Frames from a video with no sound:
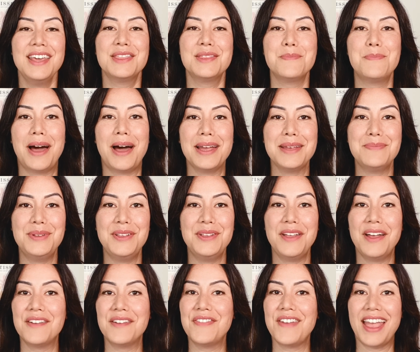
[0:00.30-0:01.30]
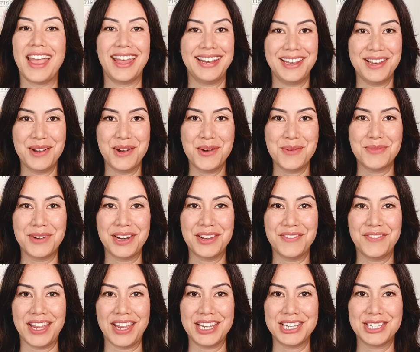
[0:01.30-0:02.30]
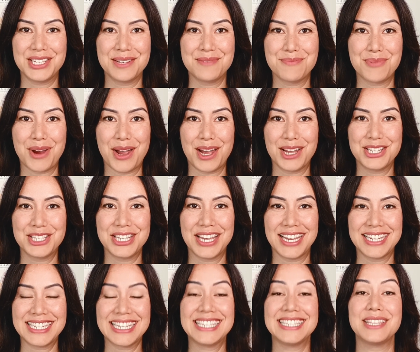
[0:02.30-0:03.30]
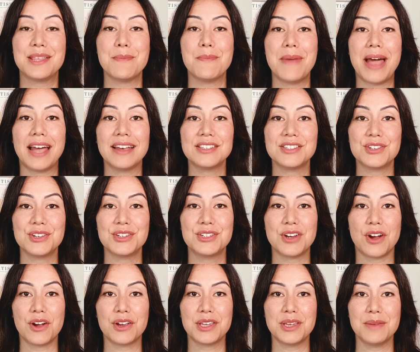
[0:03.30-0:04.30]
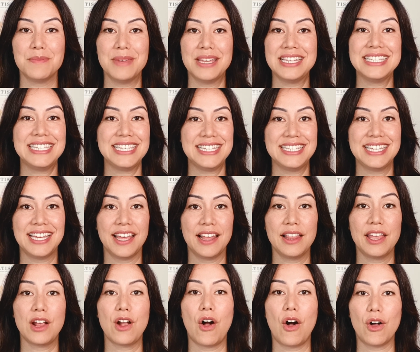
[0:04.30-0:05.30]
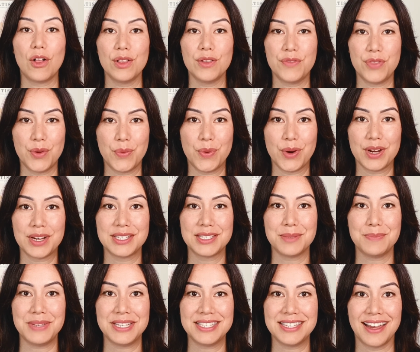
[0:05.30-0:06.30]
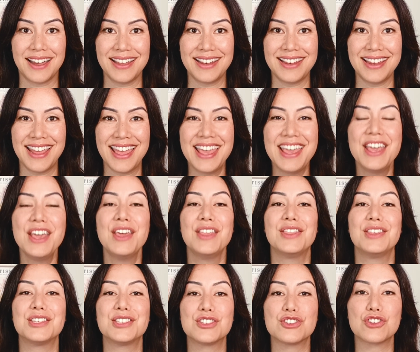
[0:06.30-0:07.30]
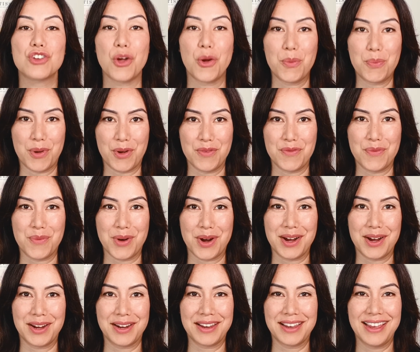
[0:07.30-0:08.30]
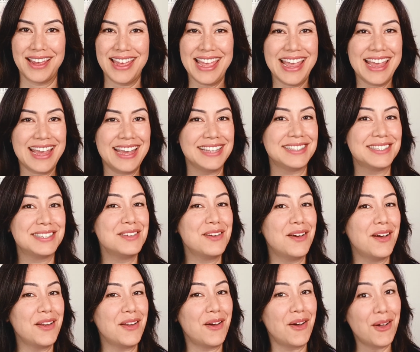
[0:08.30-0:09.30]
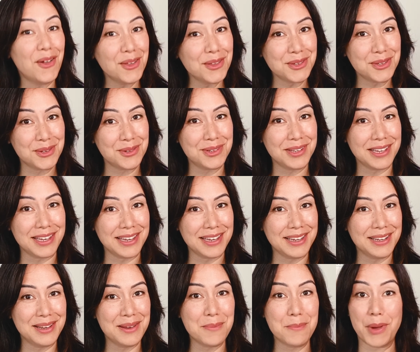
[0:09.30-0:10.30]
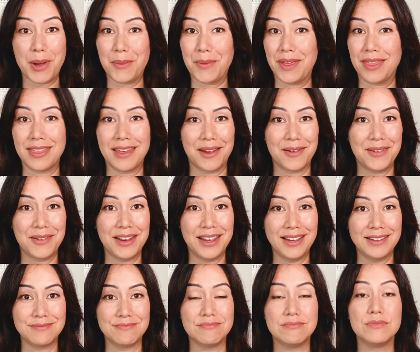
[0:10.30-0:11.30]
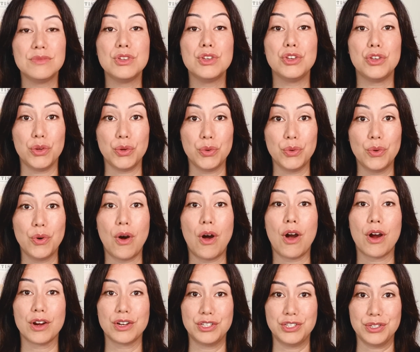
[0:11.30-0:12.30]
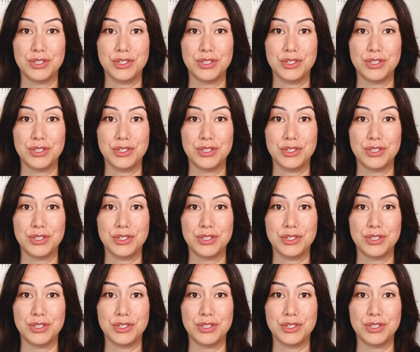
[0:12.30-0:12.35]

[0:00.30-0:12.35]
The Bible of any home renovation project is the master document detailing all of the work to be done, the scope of work. It's not all you need, but without it, you are